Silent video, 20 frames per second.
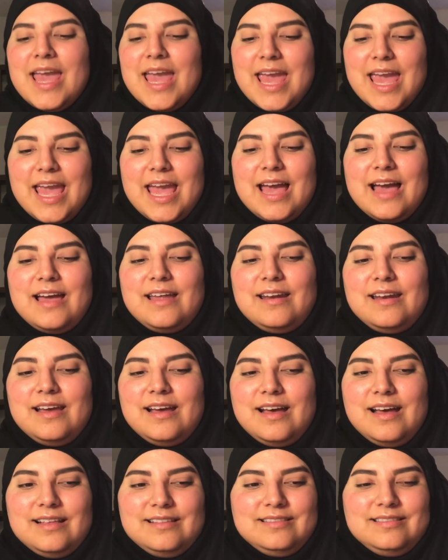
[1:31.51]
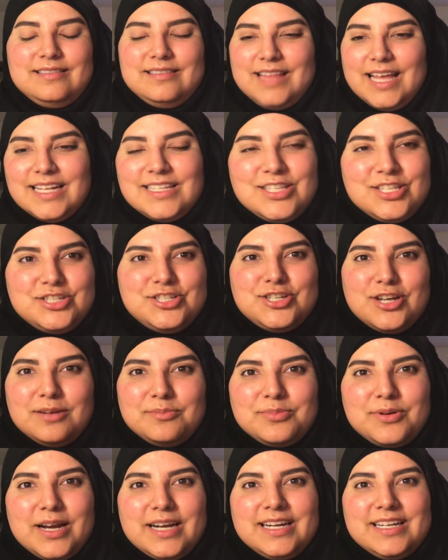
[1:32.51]
and let's
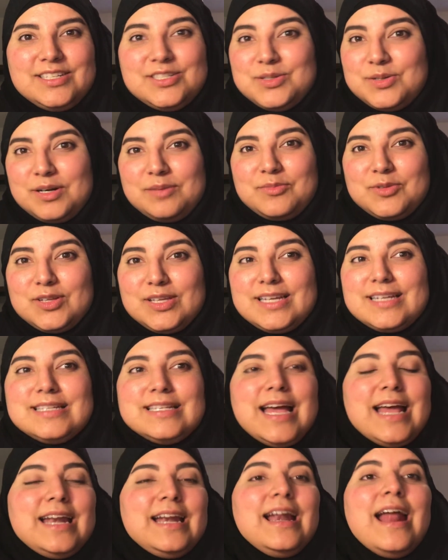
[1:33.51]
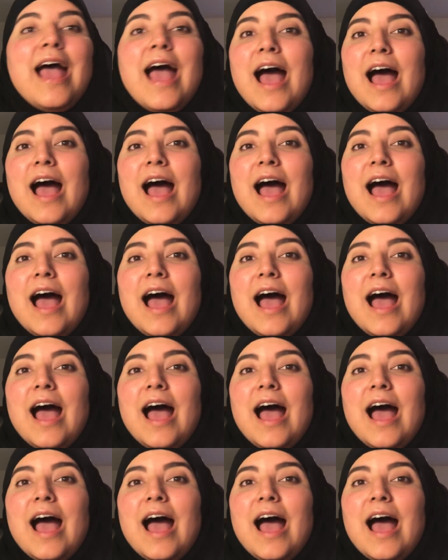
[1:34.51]
jump right into it. I'm really excited.